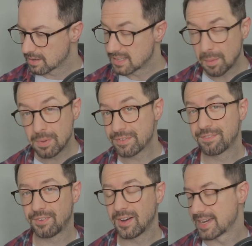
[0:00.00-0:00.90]
number
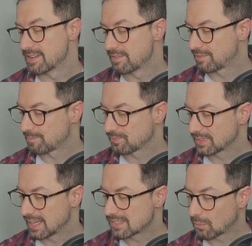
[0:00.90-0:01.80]
five
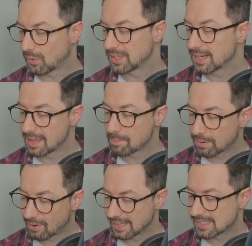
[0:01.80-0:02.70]
is I want you to then
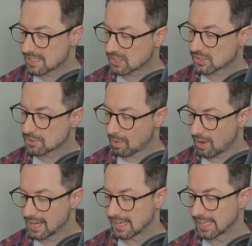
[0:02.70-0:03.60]
practice
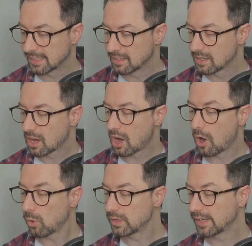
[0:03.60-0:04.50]
smiling,
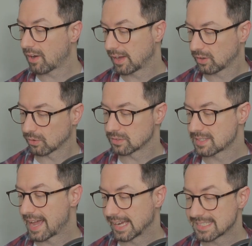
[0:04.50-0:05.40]
holding eye
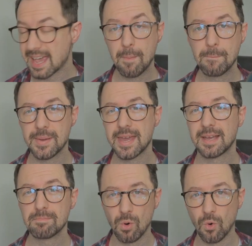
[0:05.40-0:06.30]
contact, and
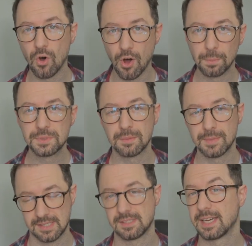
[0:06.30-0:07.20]
being more
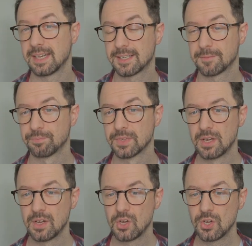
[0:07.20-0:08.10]
optimistic.
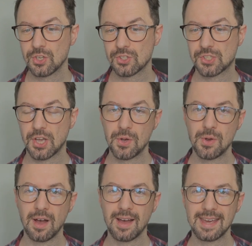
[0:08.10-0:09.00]

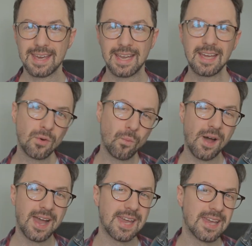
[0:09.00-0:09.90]
So in a
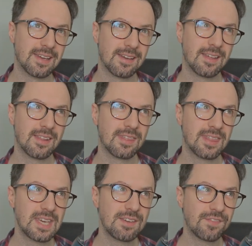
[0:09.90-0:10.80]
way,
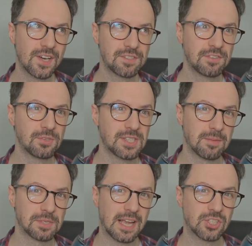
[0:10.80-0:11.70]
the first few
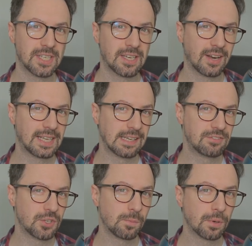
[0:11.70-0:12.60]
steps actually kind of
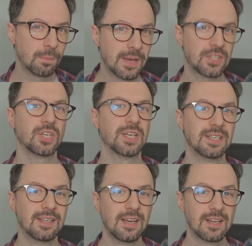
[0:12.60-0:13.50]
gives you
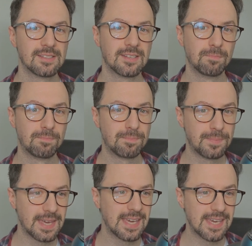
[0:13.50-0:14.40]
permission to
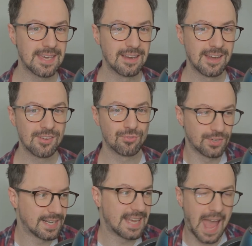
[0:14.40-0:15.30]
be
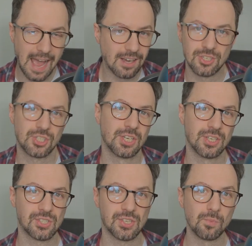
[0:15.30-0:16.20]
really
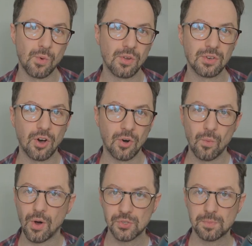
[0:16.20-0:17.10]
anxious and whatnot
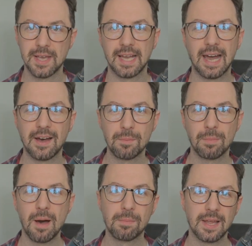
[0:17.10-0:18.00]
whilst being out in
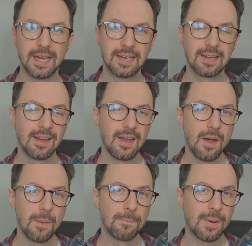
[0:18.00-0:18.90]
public.
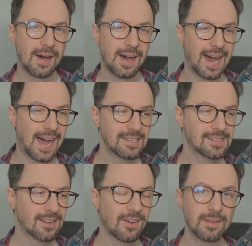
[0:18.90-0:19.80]
But
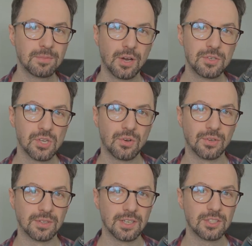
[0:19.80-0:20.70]
as time goes
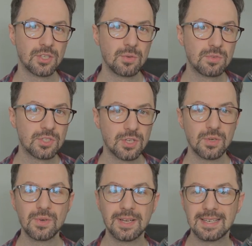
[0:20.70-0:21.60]
on, you
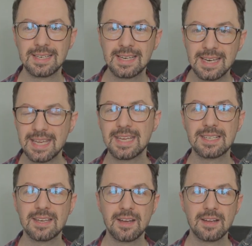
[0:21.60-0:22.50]
do
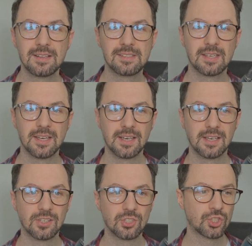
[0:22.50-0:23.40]
need
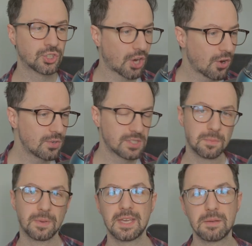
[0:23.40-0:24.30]
to show to
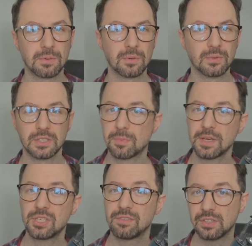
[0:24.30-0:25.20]
people,
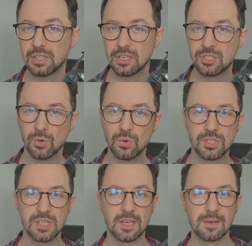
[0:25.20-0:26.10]
especially if you're going to talk
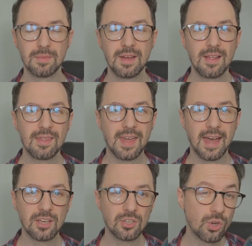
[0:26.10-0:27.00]
to them,
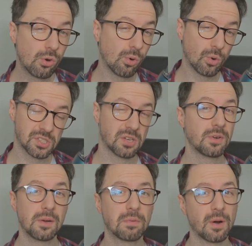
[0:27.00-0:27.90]
that you're also
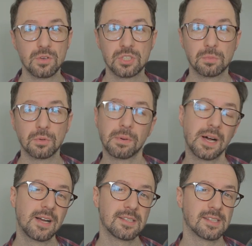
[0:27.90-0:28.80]
an approachable
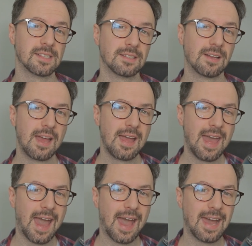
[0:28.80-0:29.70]
person.
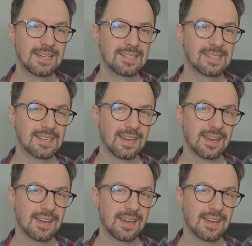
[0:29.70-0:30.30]
And